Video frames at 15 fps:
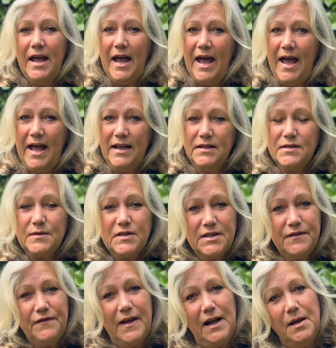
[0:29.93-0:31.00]
and
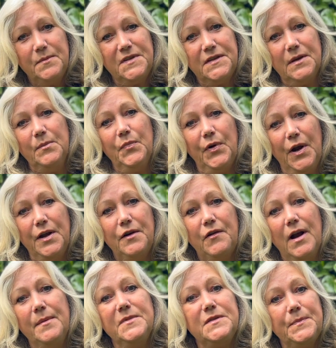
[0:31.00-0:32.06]
developed some
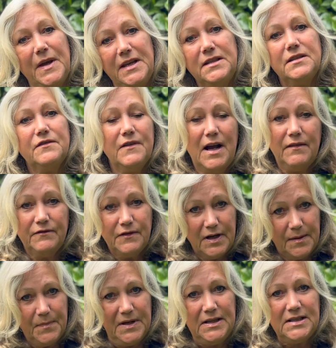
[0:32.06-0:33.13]
programs based around
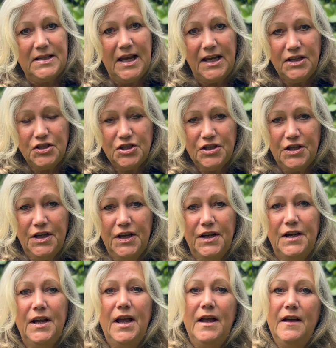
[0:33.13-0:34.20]

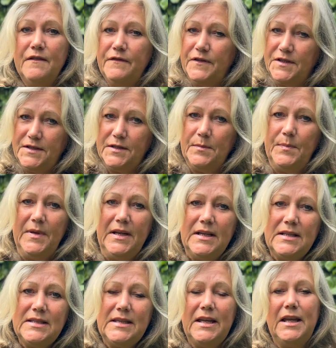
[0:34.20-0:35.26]
rehabilitation for
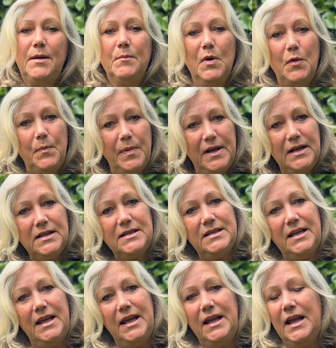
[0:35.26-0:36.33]
stability,
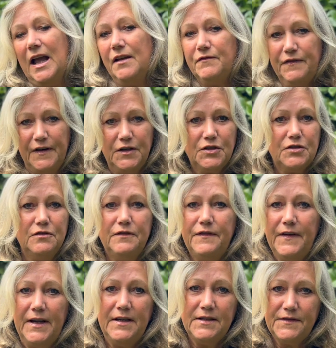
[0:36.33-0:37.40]
mobility and functional
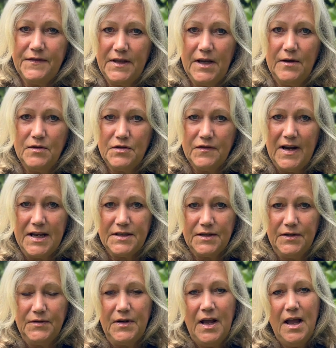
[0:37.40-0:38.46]
fitness for the older adult,